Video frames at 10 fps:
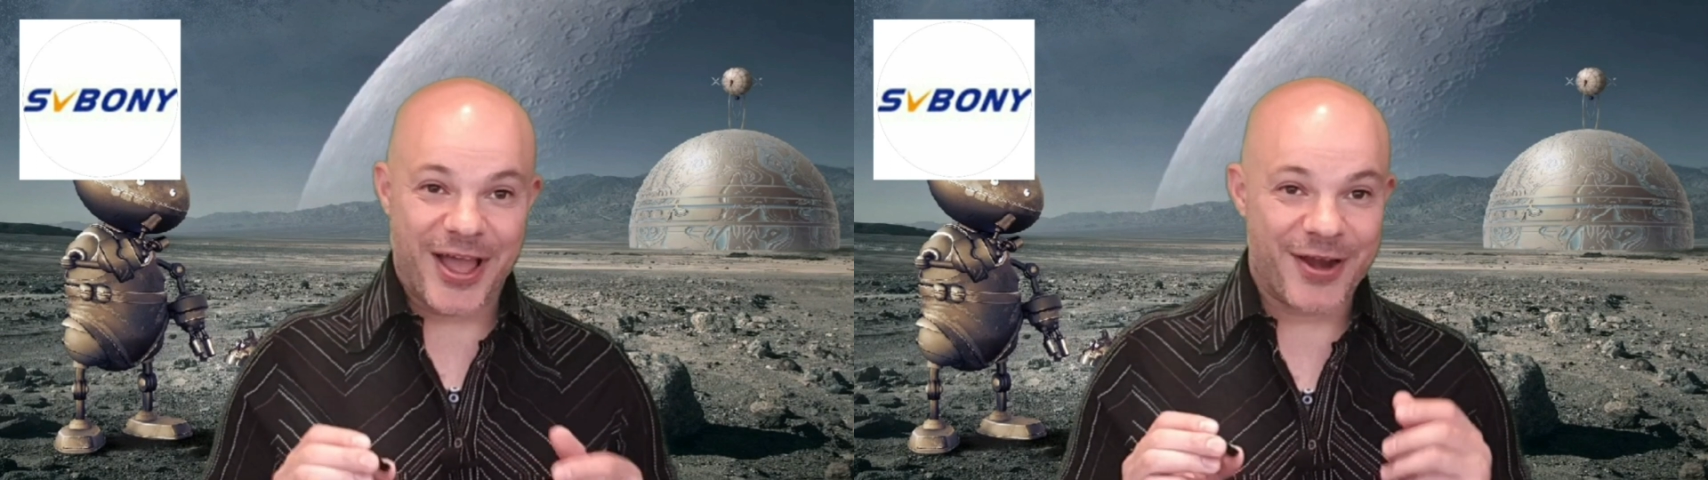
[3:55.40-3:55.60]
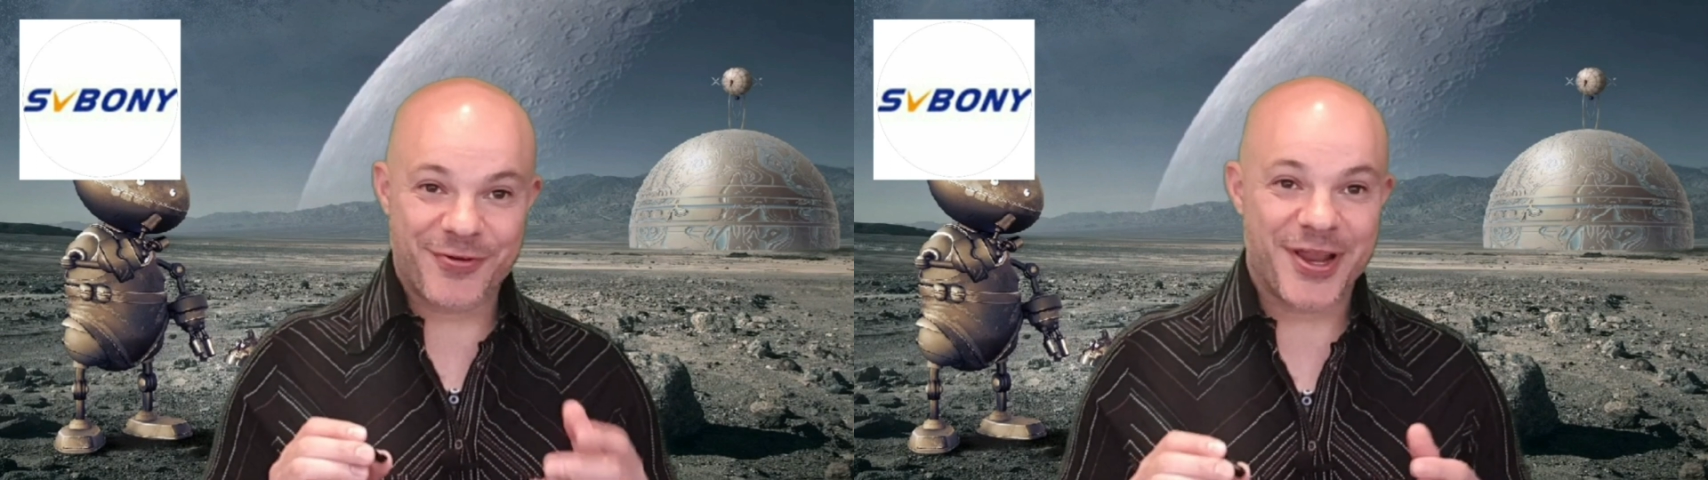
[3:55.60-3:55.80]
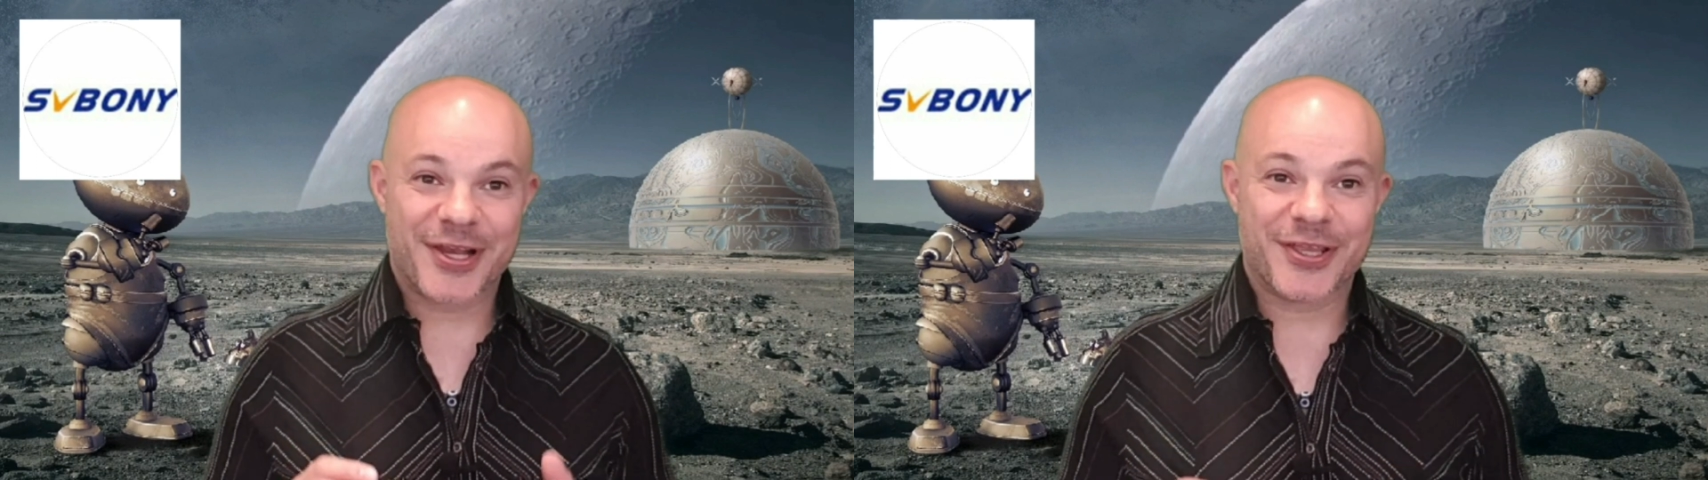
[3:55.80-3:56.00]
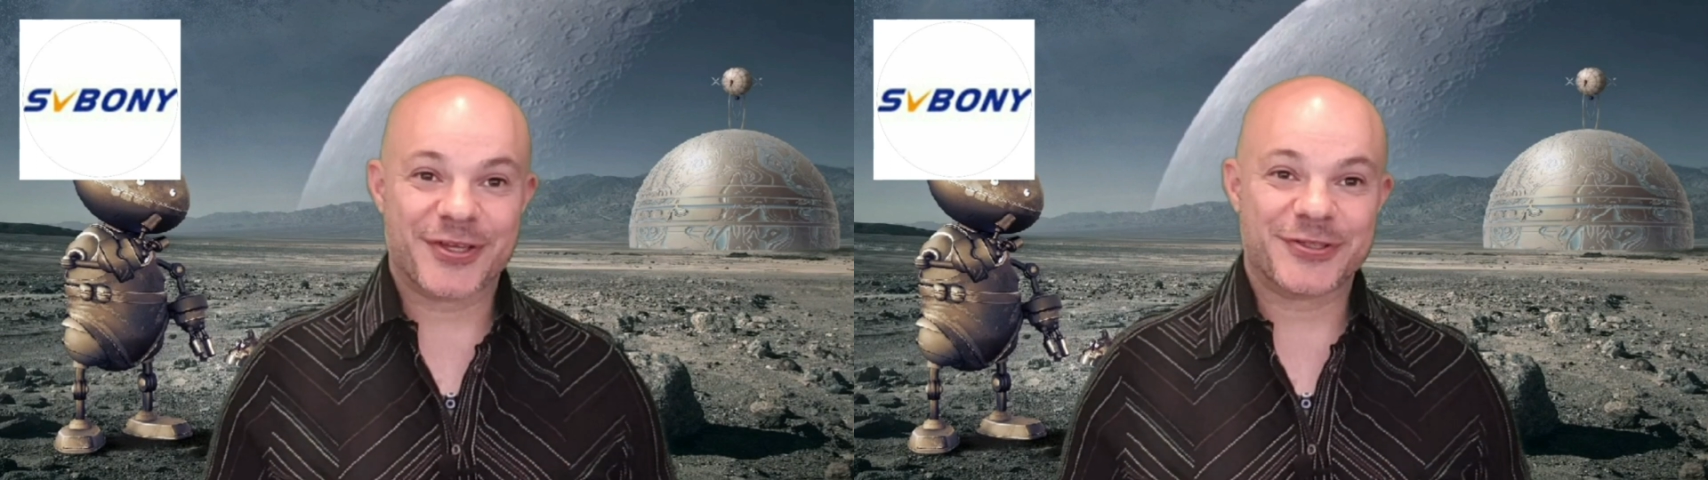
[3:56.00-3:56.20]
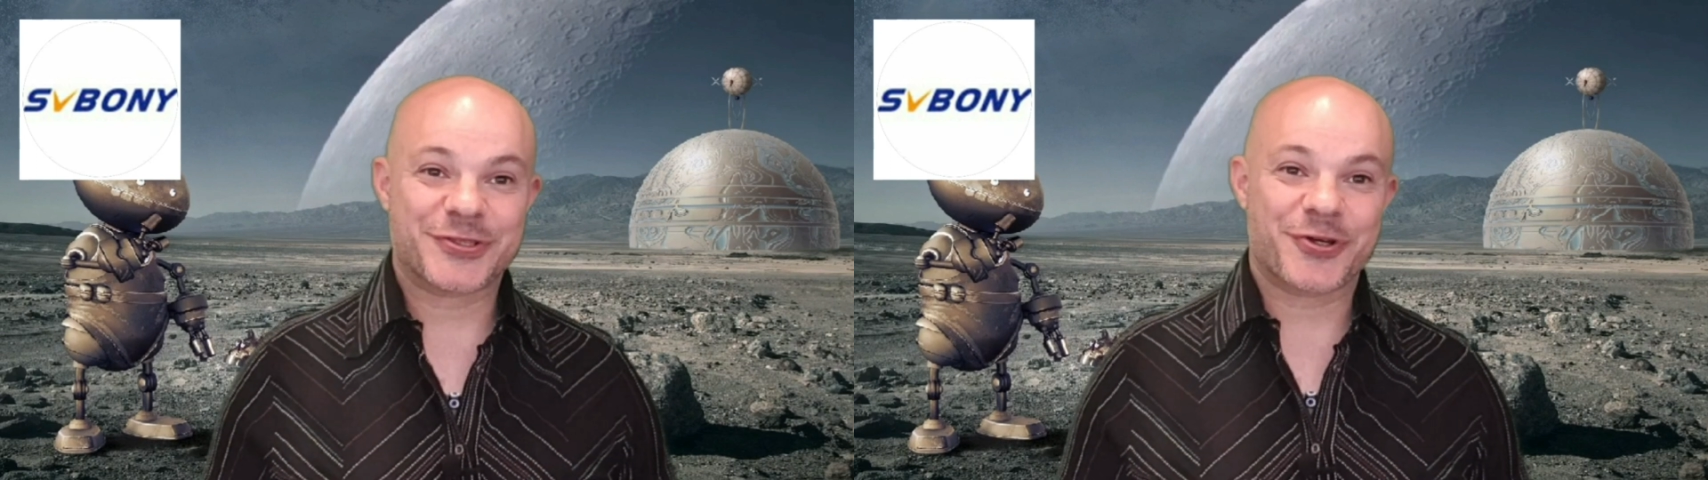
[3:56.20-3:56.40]
I I
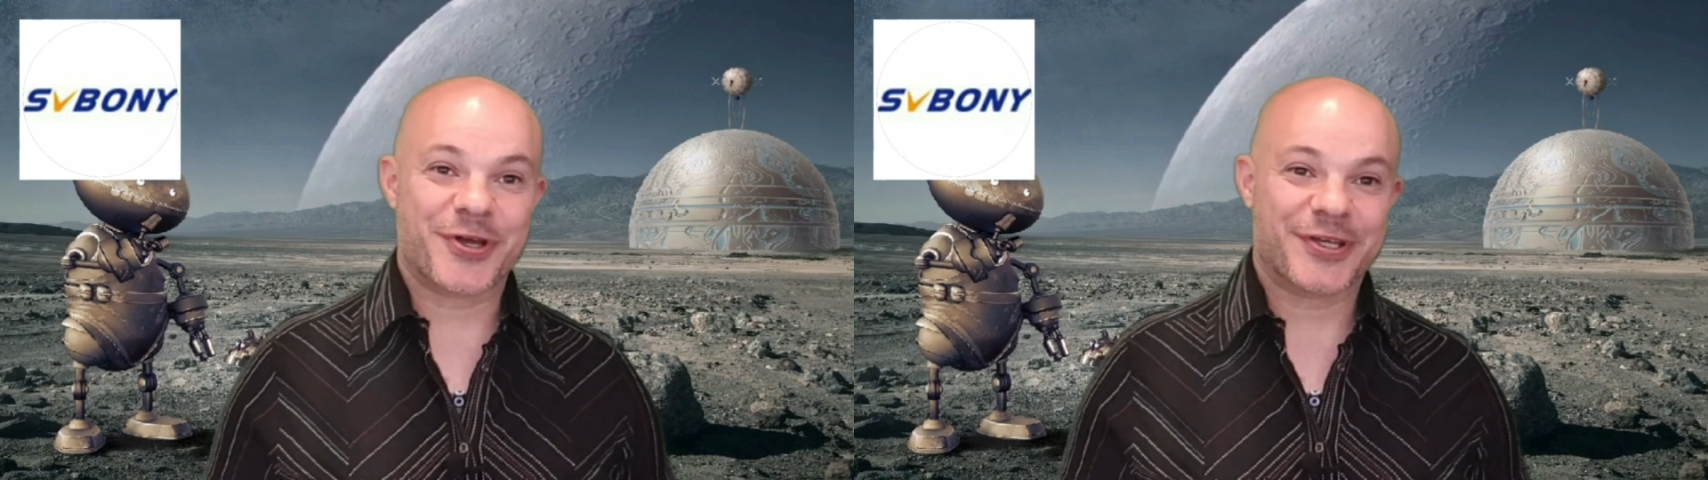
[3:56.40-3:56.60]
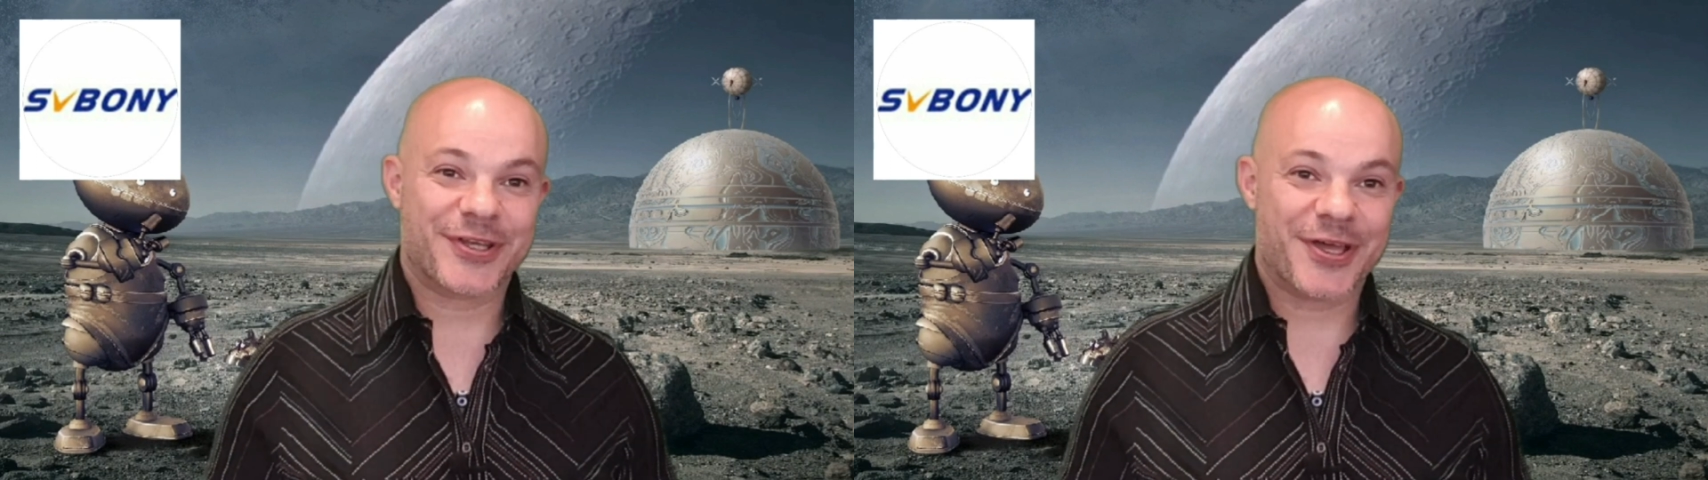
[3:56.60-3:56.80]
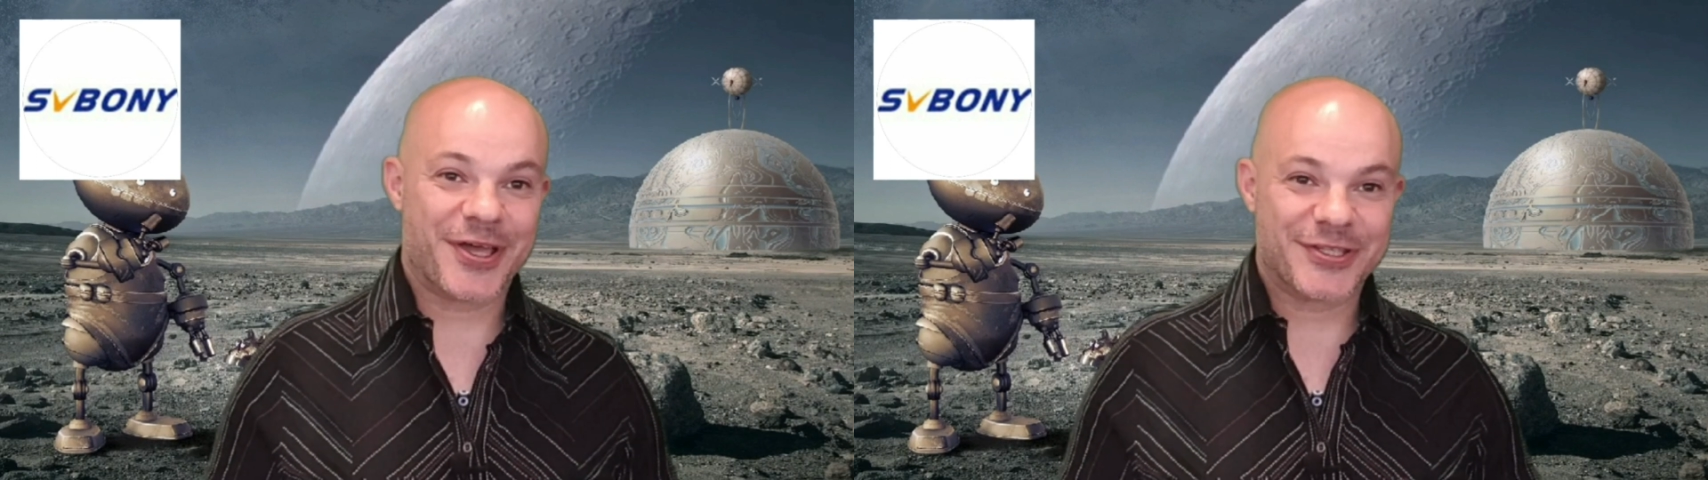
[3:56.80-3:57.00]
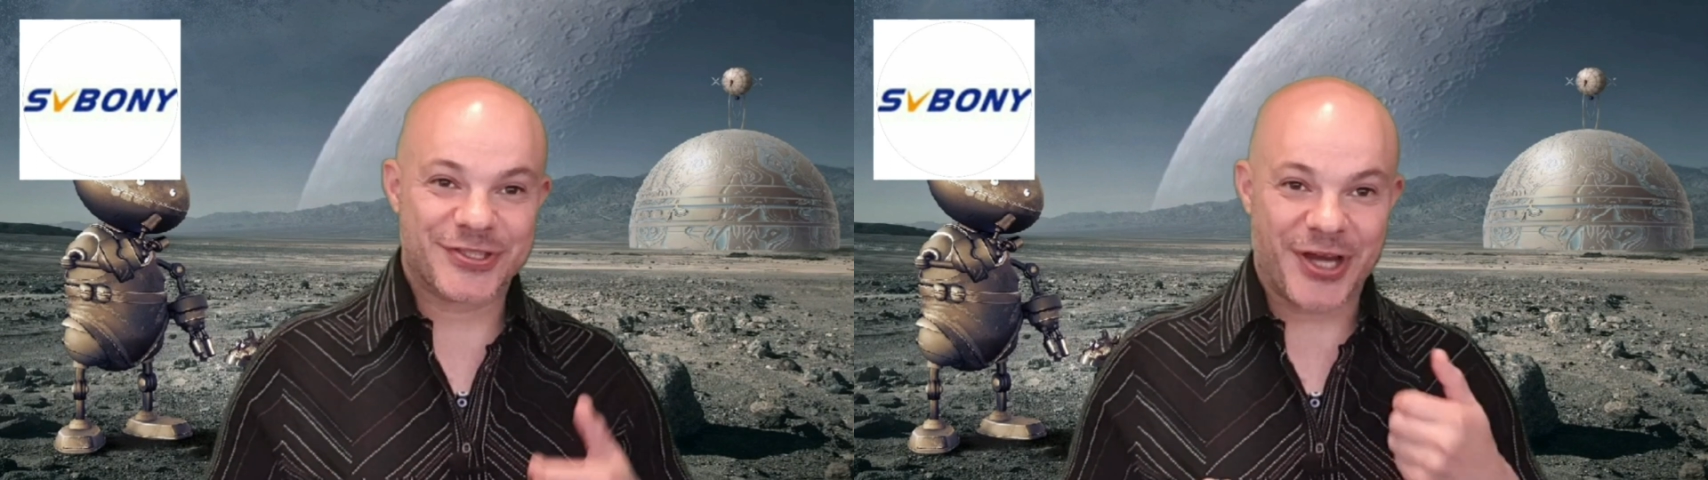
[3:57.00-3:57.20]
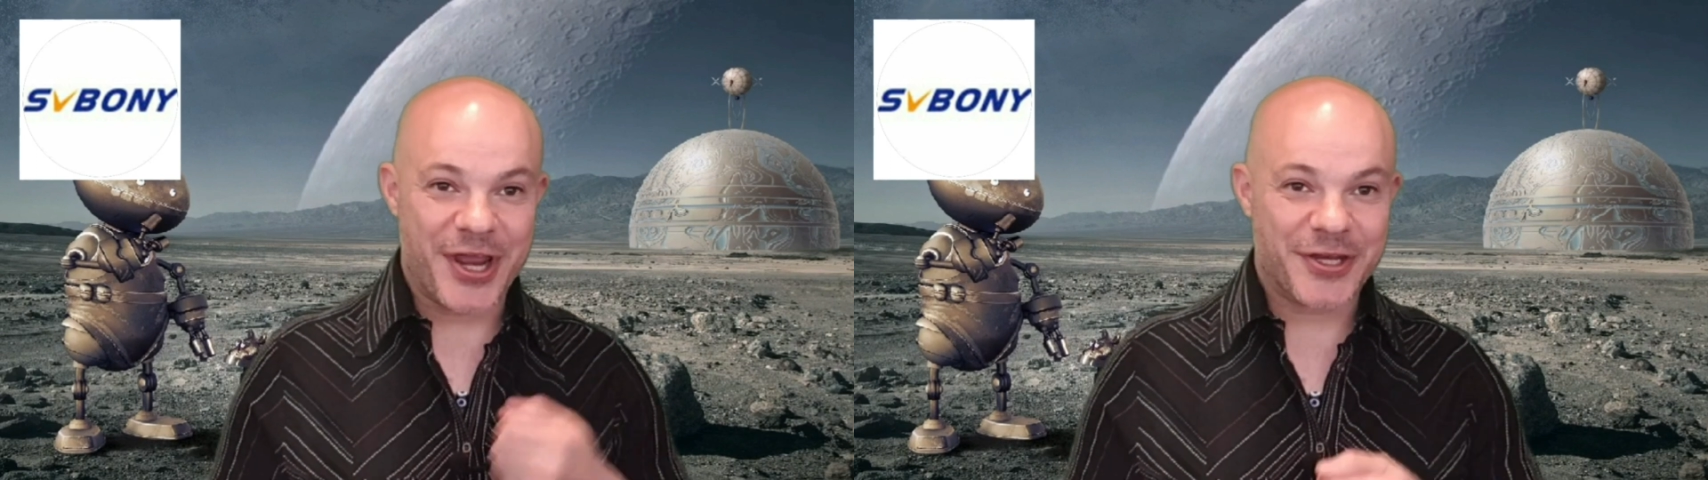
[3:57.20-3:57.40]
really enjoyed uh,